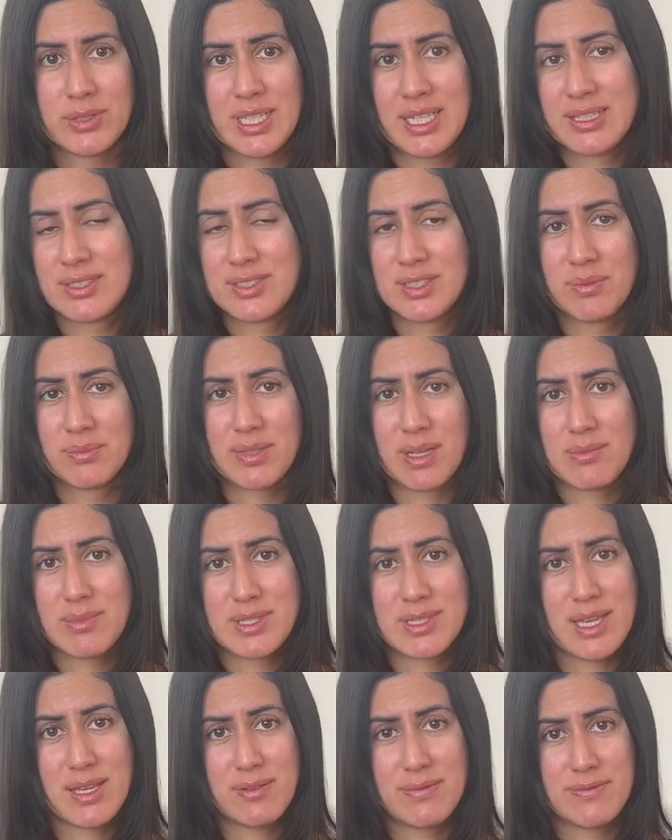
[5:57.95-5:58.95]
and sometimes
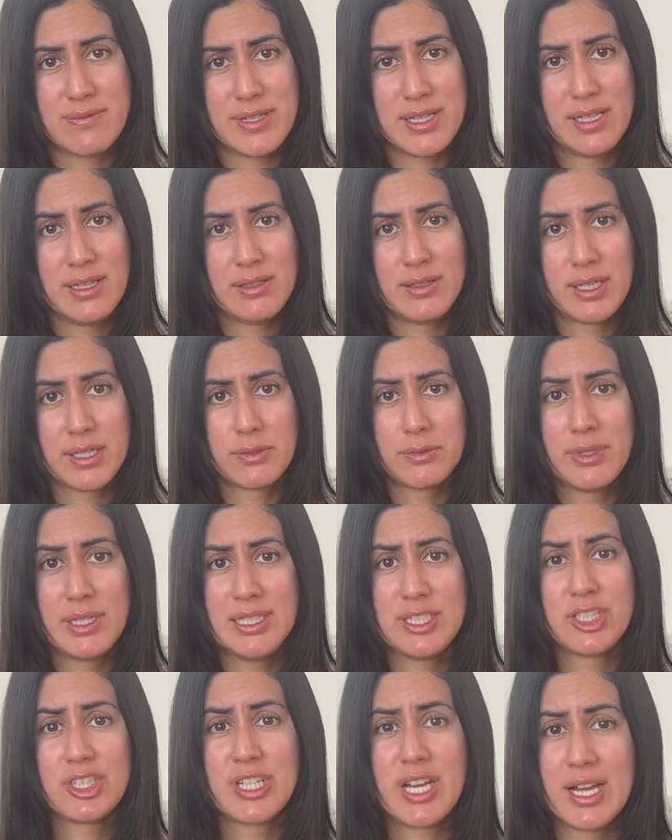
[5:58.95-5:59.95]
they feel like really
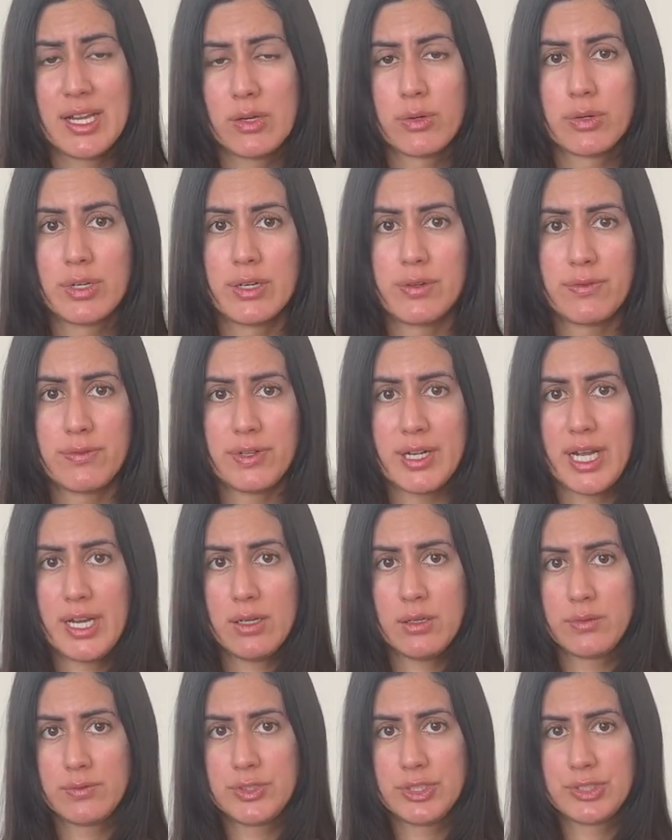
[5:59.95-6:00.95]
shy or afraid
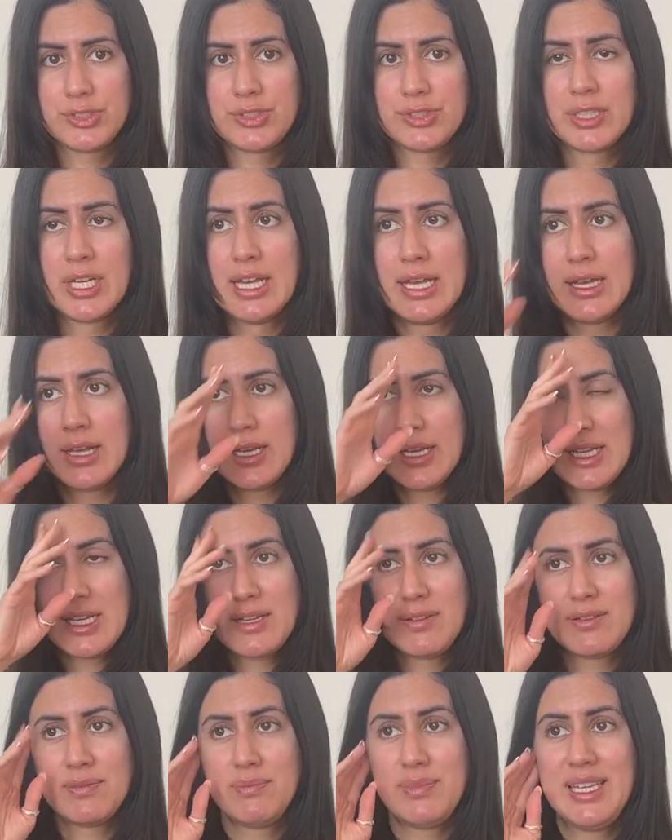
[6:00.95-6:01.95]
of just
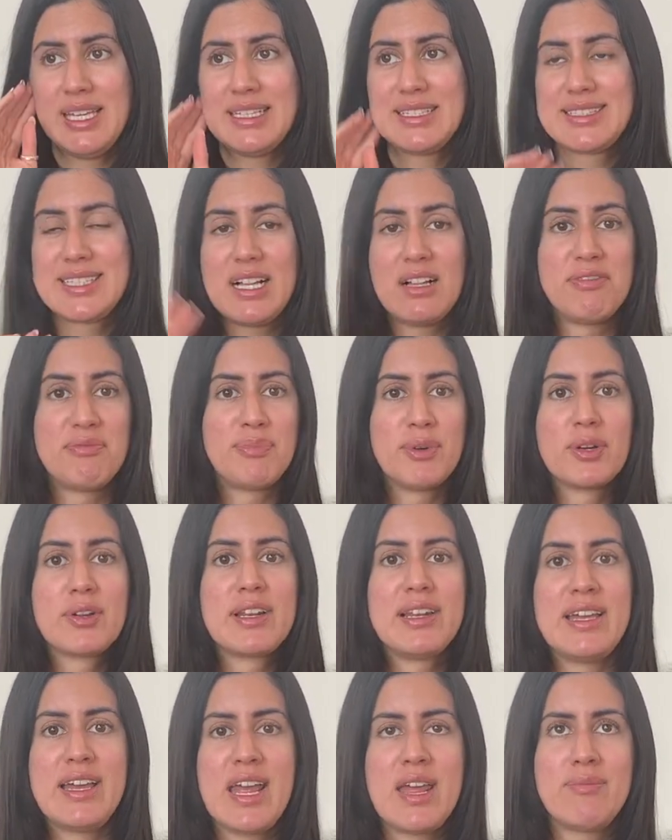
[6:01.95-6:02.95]
being
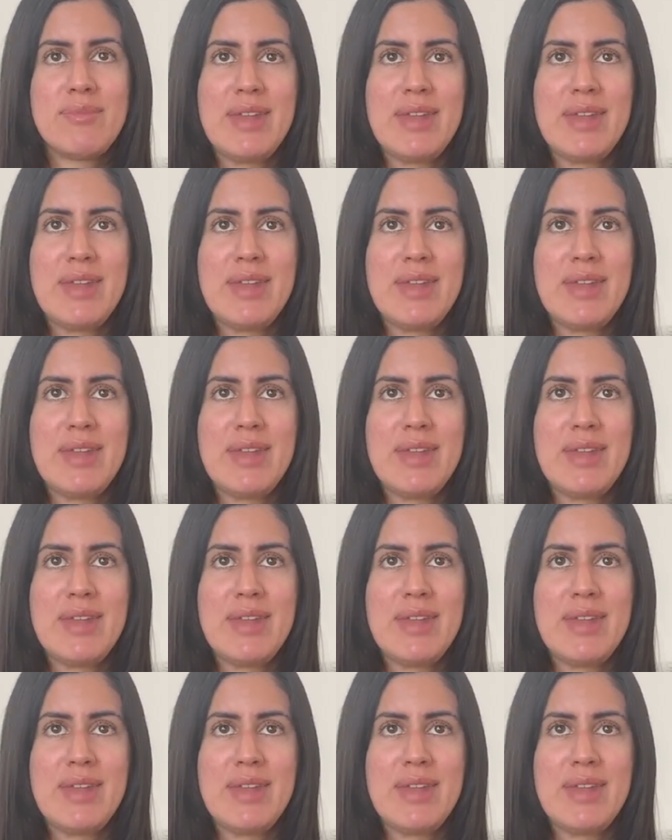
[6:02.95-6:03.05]
self-proclaimed